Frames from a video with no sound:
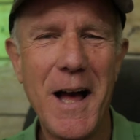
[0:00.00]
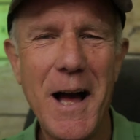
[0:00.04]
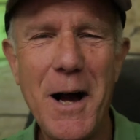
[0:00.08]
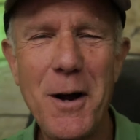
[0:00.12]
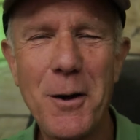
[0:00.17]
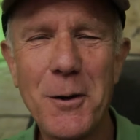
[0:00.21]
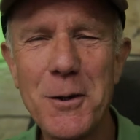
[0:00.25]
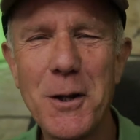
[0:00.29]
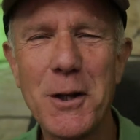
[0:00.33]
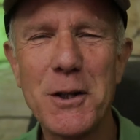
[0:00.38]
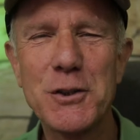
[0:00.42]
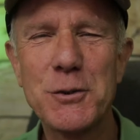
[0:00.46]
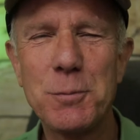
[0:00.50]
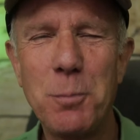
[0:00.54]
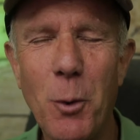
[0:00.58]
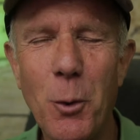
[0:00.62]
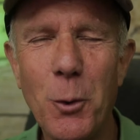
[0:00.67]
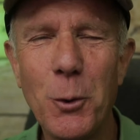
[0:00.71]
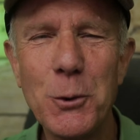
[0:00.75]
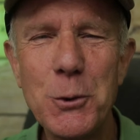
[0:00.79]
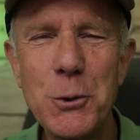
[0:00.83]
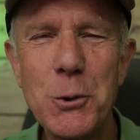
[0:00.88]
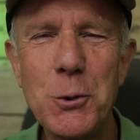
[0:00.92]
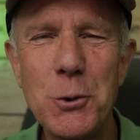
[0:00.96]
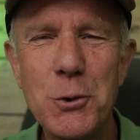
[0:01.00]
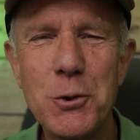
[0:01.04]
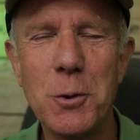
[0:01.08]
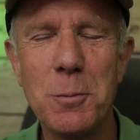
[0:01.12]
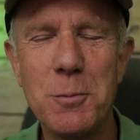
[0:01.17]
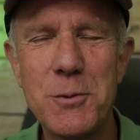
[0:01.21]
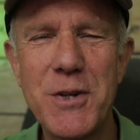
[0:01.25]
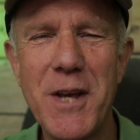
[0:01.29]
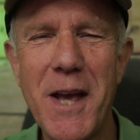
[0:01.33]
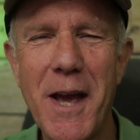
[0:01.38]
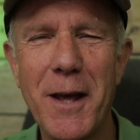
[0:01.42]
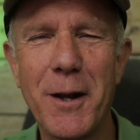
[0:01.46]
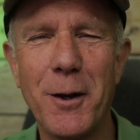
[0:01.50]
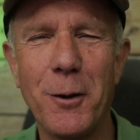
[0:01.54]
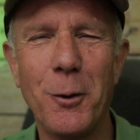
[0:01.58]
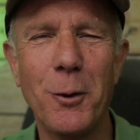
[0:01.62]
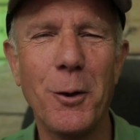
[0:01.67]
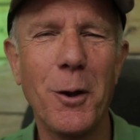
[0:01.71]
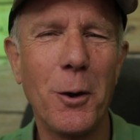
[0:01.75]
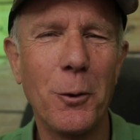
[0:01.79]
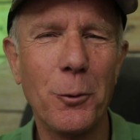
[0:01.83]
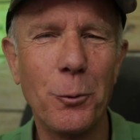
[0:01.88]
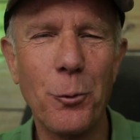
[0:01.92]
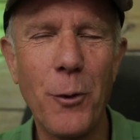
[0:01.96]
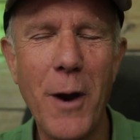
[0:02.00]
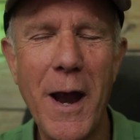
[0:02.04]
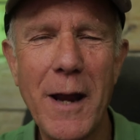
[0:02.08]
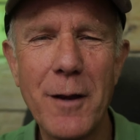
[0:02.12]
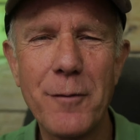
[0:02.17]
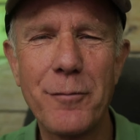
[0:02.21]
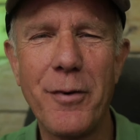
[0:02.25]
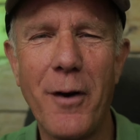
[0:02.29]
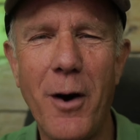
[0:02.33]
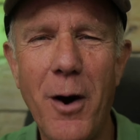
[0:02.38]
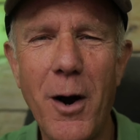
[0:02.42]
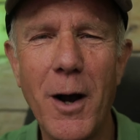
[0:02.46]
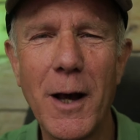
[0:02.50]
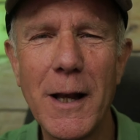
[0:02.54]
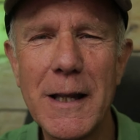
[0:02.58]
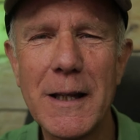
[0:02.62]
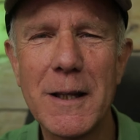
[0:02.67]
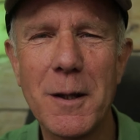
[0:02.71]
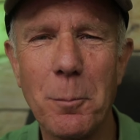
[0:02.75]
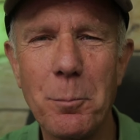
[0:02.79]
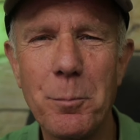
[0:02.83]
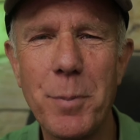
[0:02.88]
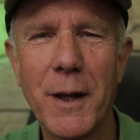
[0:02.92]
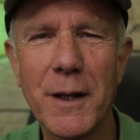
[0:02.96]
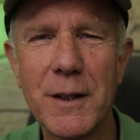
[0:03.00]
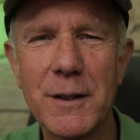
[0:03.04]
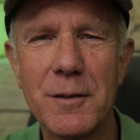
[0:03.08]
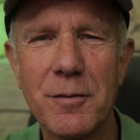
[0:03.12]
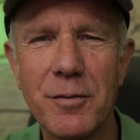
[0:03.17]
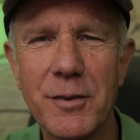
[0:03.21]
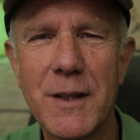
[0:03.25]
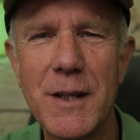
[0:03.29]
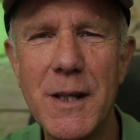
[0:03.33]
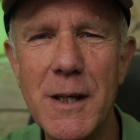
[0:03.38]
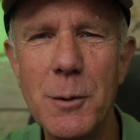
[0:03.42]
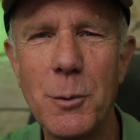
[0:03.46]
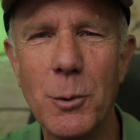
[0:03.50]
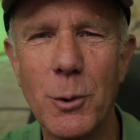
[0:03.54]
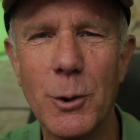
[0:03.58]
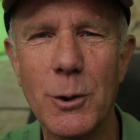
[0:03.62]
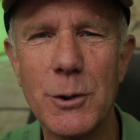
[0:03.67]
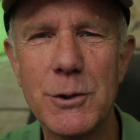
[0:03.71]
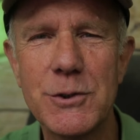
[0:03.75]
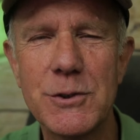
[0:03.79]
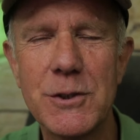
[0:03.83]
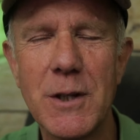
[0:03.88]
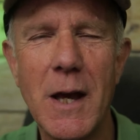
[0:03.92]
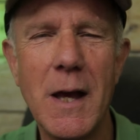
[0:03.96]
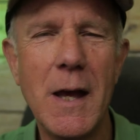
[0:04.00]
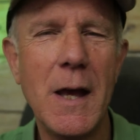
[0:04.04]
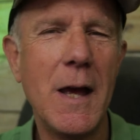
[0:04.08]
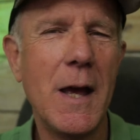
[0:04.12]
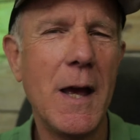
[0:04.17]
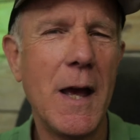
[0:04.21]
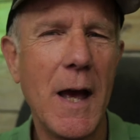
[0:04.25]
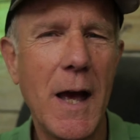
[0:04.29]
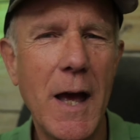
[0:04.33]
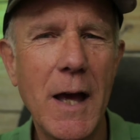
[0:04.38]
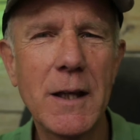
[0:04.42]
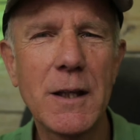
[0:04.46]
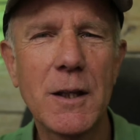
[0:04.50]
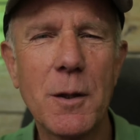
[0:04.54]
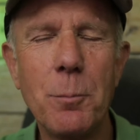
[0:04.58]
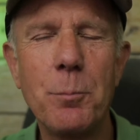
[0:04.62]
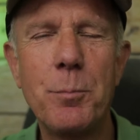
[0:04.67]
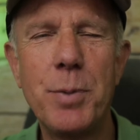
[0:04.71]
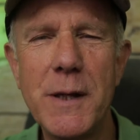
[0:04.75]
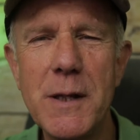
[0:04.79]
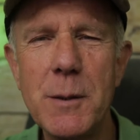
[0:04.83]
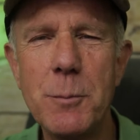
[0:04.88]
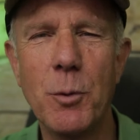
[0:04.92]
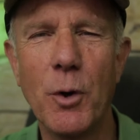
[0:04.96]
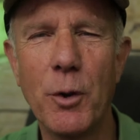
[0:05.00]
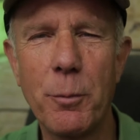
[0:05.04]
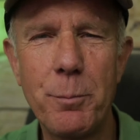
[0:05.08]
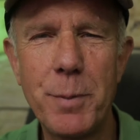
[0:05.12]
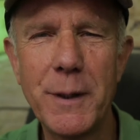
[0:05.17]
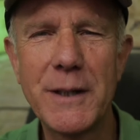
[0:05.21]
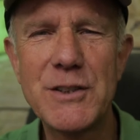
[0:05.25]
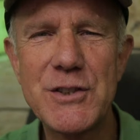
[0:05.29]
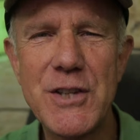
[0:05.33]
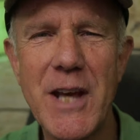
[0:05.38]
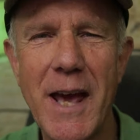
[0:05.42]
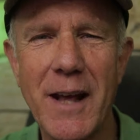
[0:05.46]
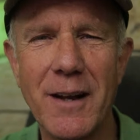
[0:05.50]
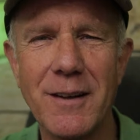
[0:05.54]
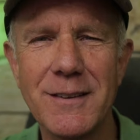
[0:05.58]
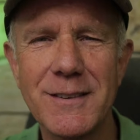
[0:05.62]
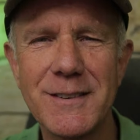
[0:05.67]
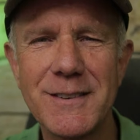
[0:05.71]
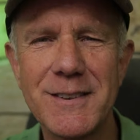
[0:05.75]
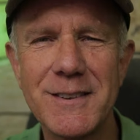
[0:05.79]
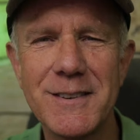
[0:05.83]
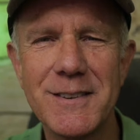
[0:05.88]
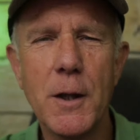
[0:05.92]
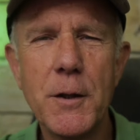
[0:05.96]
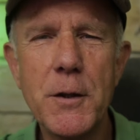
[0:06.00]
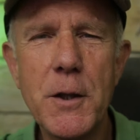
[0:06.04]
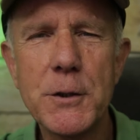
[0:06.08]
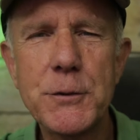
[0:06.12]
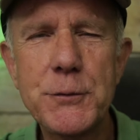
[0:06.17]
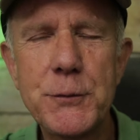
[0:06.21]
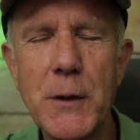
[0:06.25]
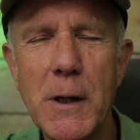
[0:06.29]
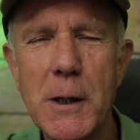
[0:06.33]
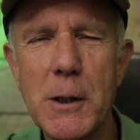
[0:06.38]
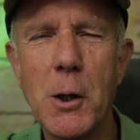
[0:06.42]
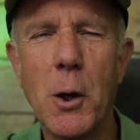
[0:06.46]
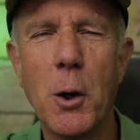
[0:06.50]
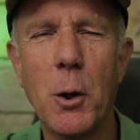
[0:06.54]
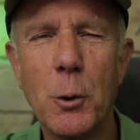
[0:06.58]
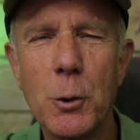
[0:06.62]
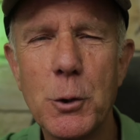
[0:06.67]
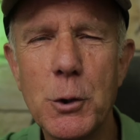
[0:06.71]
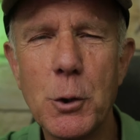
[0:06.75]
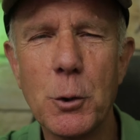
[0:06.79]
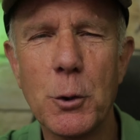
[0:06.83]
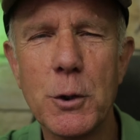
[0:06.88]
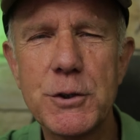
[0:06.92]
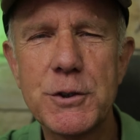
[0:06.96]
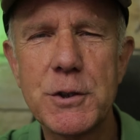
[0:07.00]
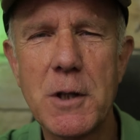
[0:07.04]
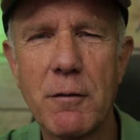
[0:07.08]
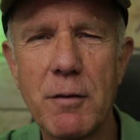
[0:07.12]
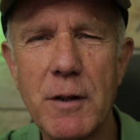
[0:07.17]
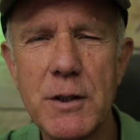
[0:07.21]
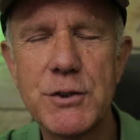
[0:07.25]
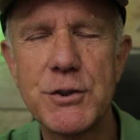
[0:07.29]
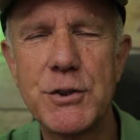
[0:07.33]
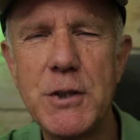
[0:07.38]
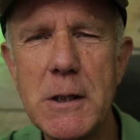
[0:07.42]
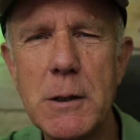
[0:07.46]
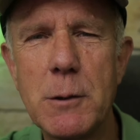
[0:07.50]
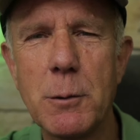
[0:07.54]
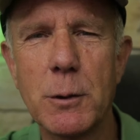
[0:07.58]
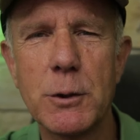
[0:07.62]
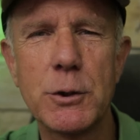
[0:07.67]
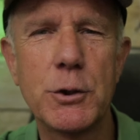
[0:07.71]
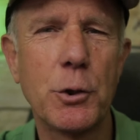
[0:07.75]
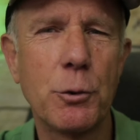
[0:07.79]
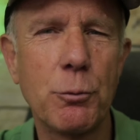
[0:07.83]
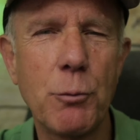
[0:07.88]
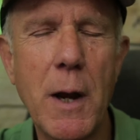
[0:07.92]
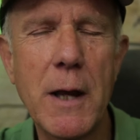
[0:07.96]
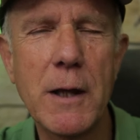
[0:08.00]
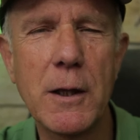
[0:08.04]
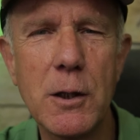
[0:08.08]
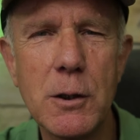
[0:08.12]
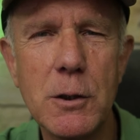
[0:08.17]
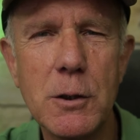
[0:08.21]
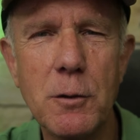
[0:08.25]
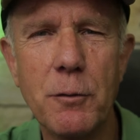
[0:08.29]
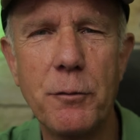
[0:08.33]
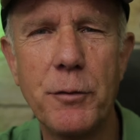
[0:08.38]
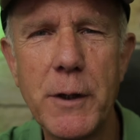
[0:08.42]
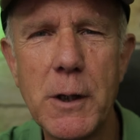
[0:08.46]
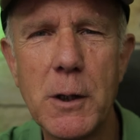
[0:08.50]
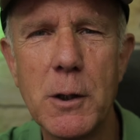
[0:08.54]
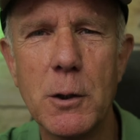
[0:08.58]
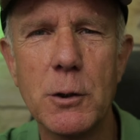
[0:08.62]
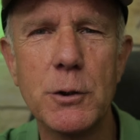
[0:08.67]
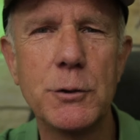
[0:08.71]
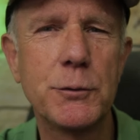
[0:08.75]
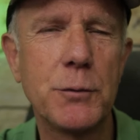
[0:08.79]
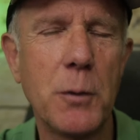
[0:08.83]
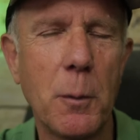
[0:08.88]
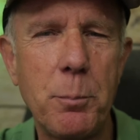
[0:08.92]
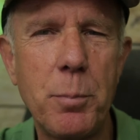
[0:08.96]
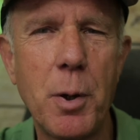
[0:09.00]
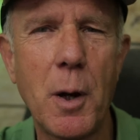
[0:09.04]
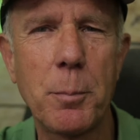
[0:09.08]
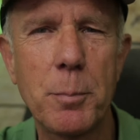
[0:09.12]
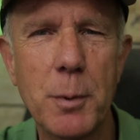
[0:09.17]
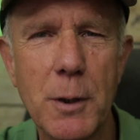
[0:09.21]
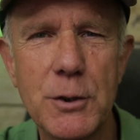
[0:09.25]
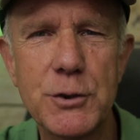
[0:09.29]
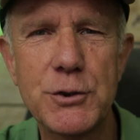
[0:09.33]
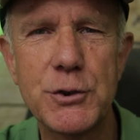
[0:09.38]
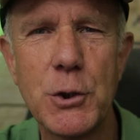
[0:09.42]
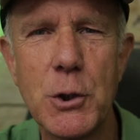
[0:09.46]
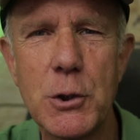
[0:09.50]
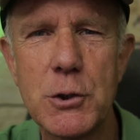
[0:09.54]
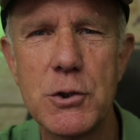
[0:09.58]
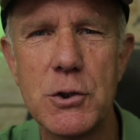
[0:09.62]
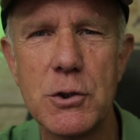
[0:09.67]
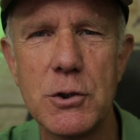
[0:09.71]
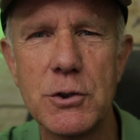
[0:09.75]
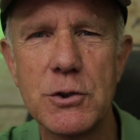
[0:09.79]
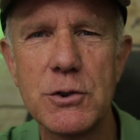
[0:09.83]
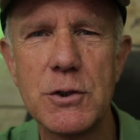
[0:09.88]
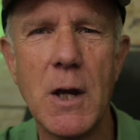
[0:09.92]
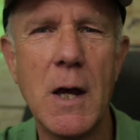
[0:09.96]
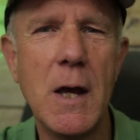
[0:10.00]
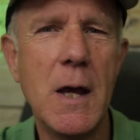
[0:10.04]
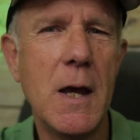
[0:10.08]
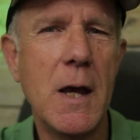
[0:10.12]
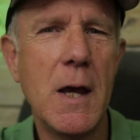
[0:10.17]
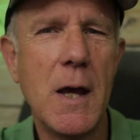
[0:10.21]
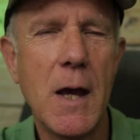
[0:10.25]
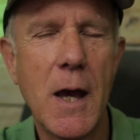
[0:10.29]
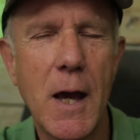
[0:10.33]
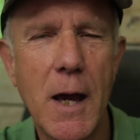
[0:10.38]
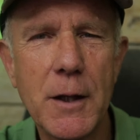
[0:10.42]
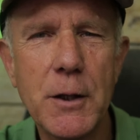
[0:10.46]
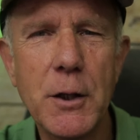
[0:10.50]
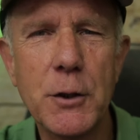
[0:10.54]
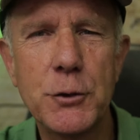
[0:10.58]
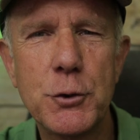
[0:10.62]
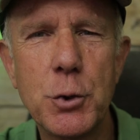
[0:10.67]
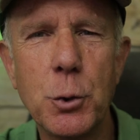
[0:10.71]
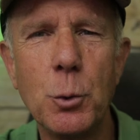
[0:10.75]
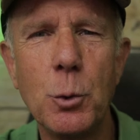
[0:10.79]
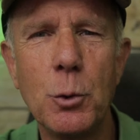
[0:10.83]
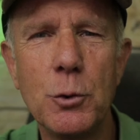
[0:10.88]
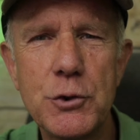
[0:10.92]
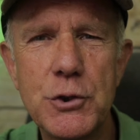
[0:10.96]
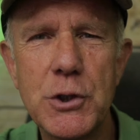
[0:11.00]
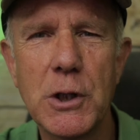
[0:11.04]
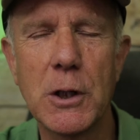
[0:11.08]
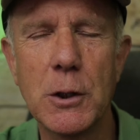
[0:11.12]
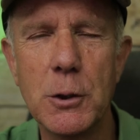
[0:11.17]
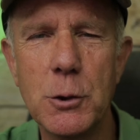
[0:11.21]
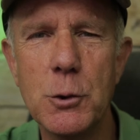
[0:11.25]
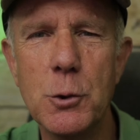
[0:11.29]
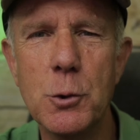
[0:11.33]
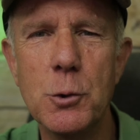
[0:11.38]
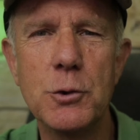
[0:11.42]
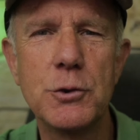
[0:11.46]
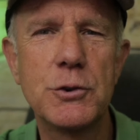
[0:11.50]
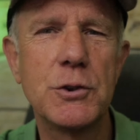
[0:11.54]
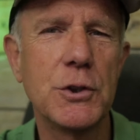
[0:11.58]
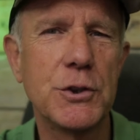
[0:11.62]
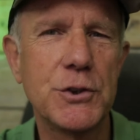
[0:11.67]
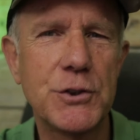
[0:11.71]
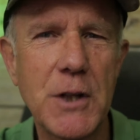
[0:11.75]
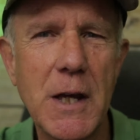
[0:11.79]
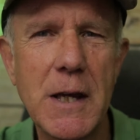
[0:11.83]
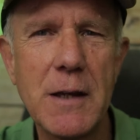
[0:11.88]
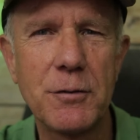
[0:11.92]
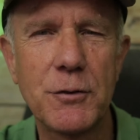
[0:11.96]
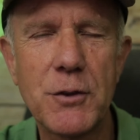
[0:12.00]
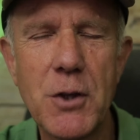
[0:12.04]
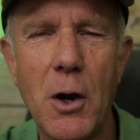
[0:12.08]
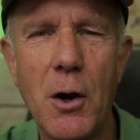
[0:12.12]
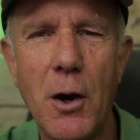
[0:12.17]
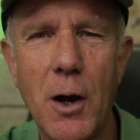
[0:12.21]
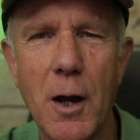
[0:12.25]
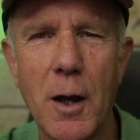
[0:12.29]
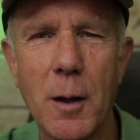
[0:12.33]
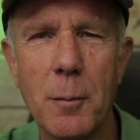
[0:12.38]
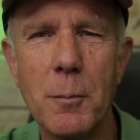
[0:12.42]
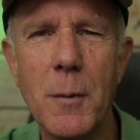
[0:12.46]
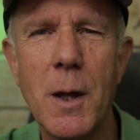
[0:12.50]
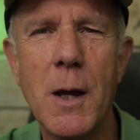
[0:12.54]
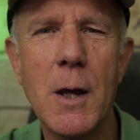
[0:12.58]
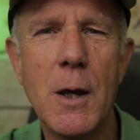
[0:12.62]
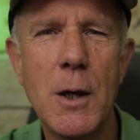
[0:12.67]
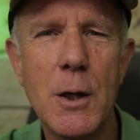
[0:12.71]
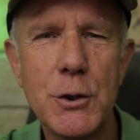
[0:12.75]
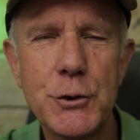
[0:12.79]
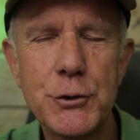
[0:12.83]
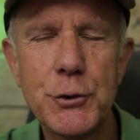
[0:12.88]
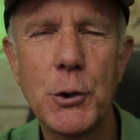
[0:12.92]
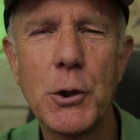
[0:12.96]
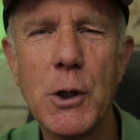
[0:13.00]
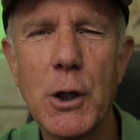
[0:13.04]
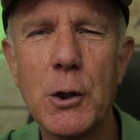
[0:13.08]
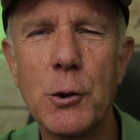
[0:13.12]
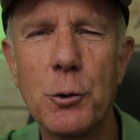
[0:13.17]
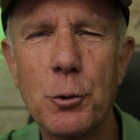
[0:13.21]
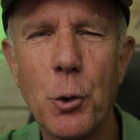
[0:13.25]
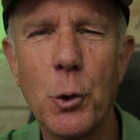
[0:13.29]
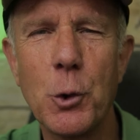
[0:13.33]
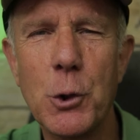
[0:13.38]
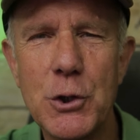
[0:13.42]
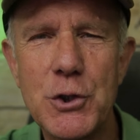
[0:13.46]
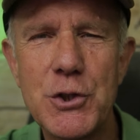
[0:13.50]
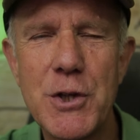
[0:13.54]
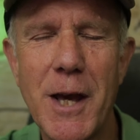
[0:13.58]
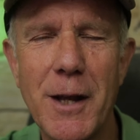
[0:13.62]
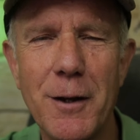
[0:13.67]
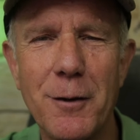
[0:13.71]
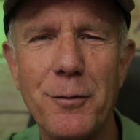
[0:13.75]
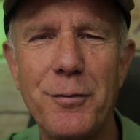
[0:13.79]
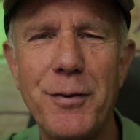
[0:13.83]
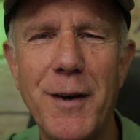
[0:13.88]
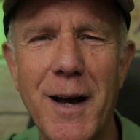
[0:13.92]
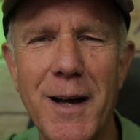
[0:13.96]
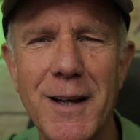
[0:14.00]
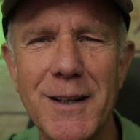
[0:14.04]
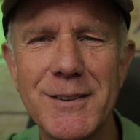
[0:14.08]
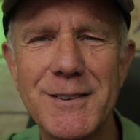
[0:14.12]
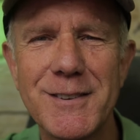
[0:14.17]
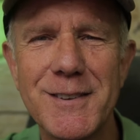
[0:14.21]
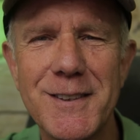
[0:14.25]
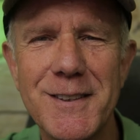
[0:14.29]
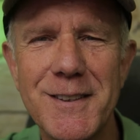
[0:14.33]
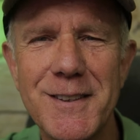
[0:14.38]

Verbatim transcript: How can a small YouTube channel rank for highly competitive keywords and compete with big channels? In this video, you'll discover the secret to ranking your videos for popular searches and the tools you can use to save time so you can grow your channel fast.